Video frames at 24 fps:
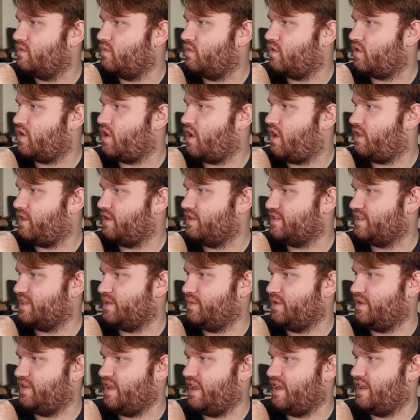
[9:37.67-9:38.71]
We'll call it
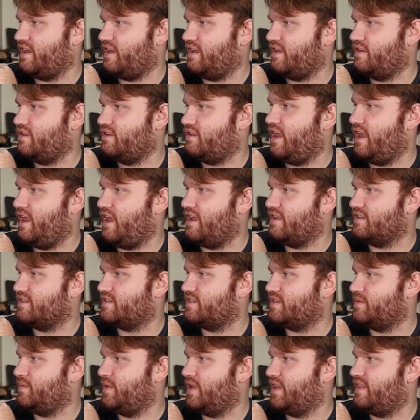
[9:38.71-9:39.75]
Zima data and
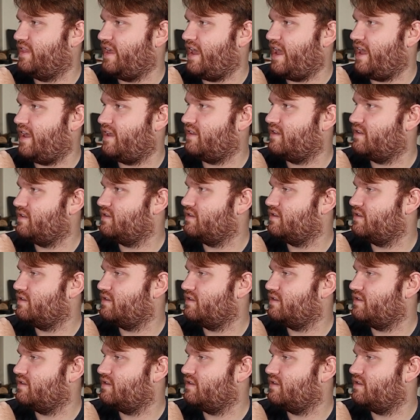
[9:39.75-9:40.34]
submit that.